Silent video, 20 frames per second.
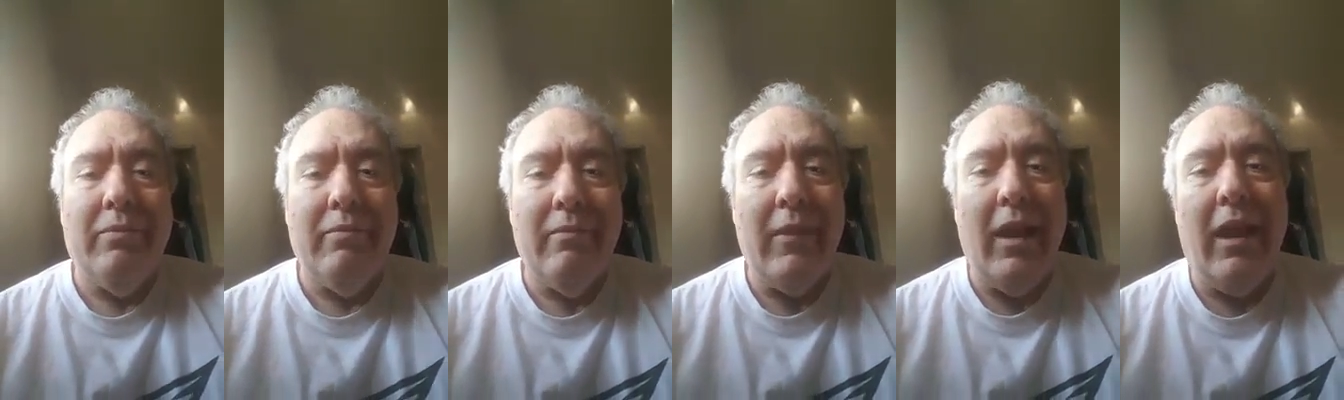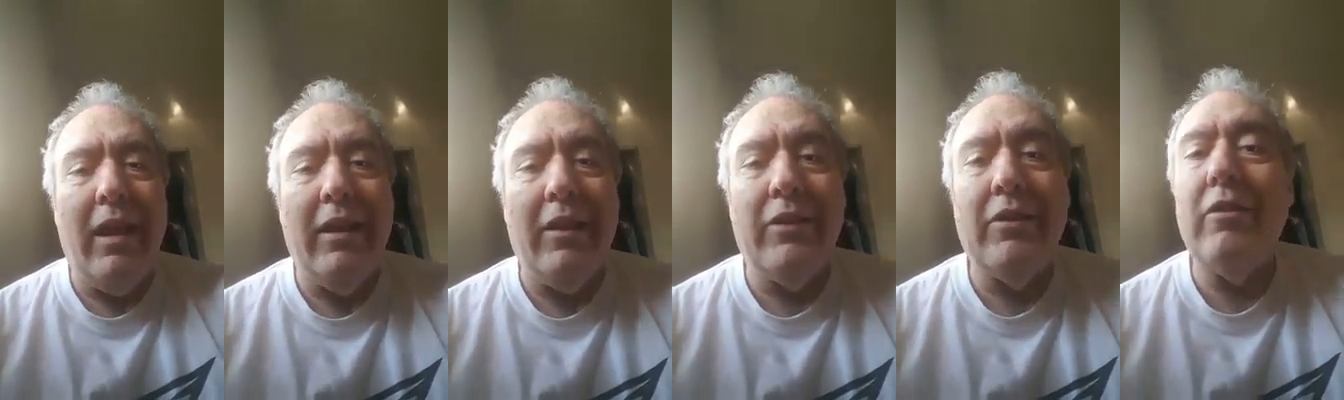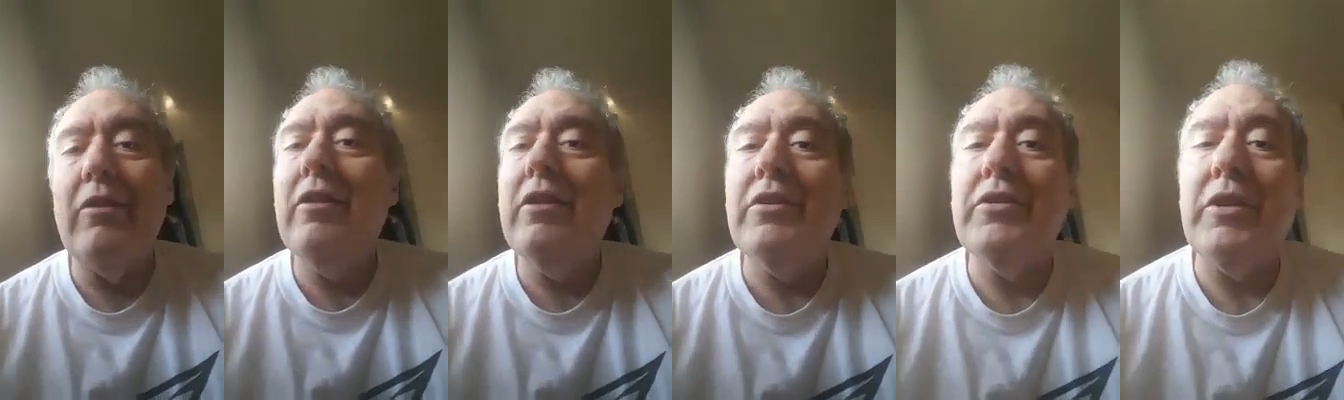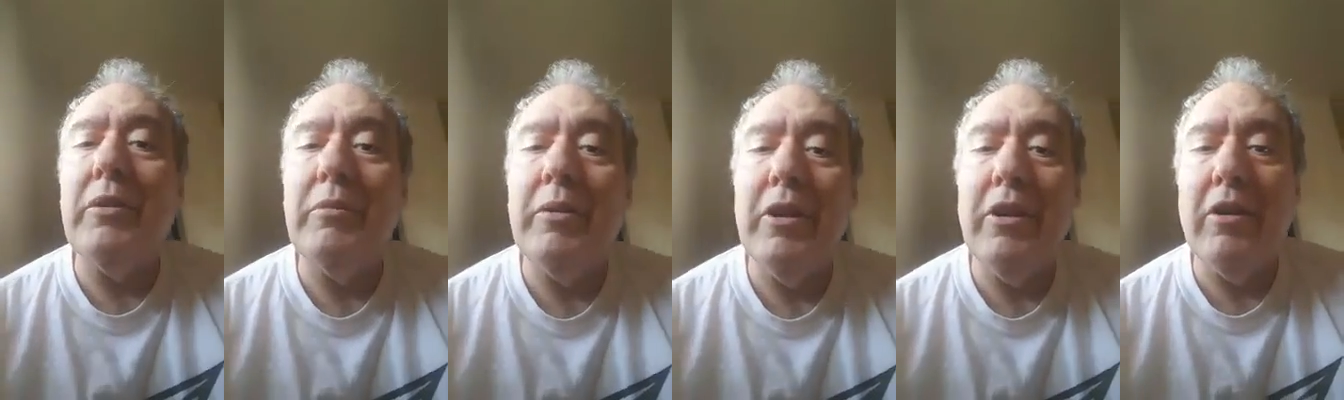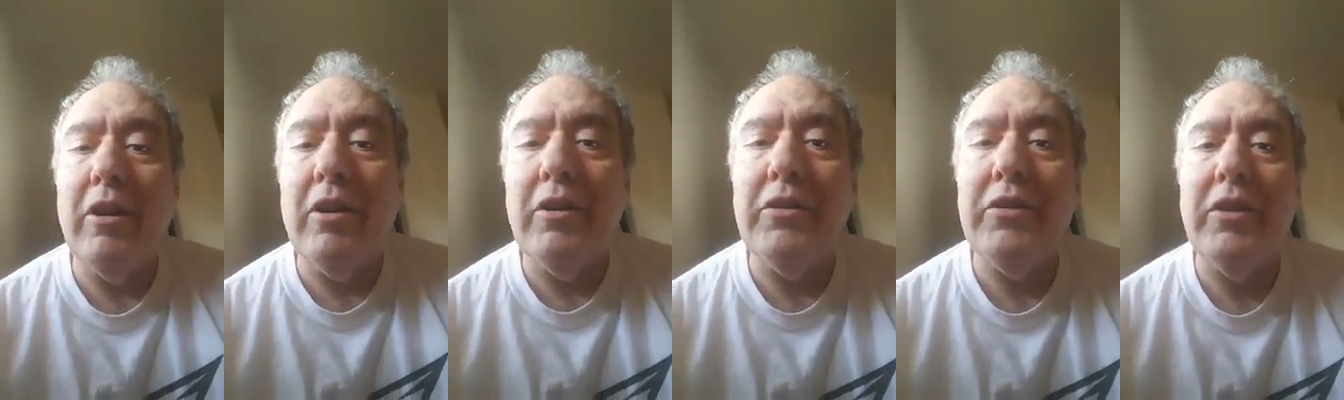And as long as I'm here,
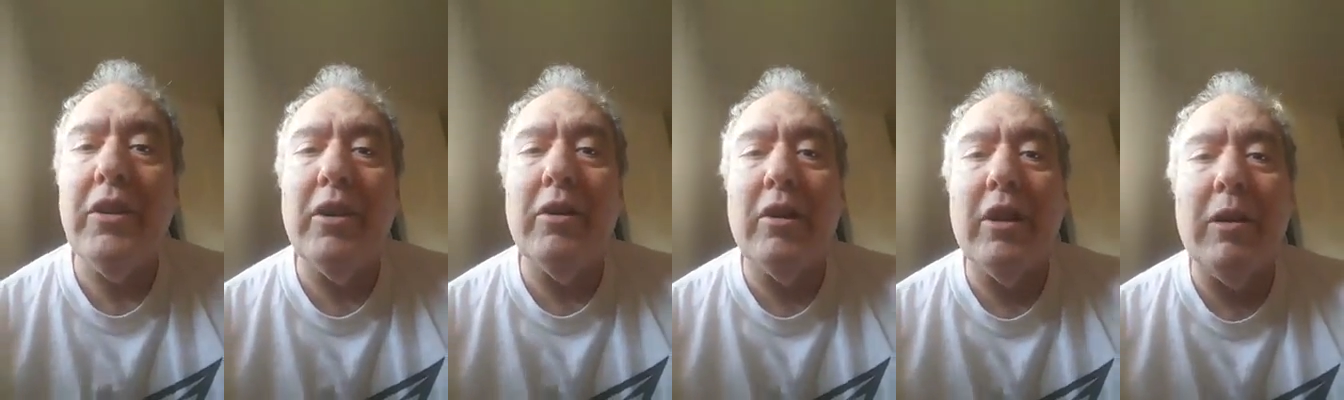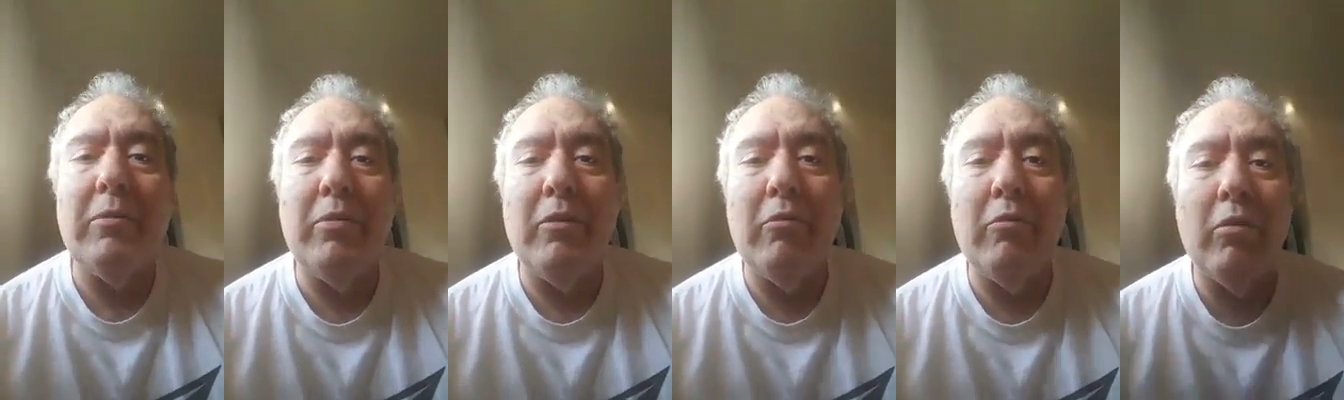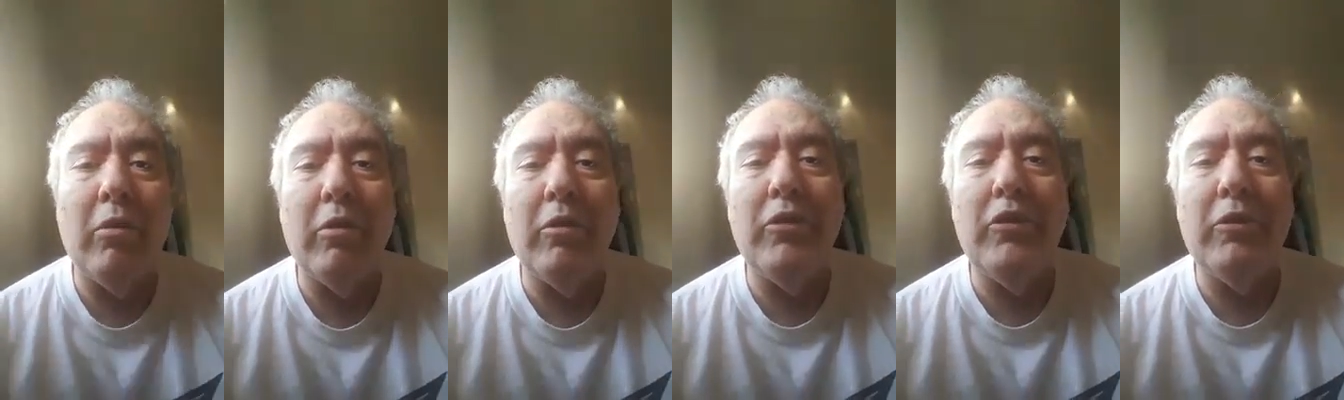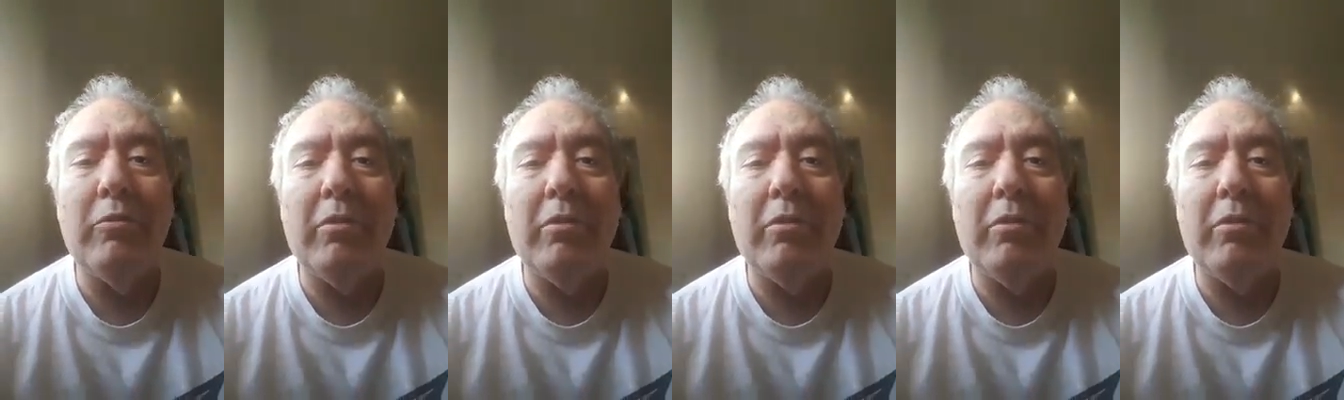I'll say a couple words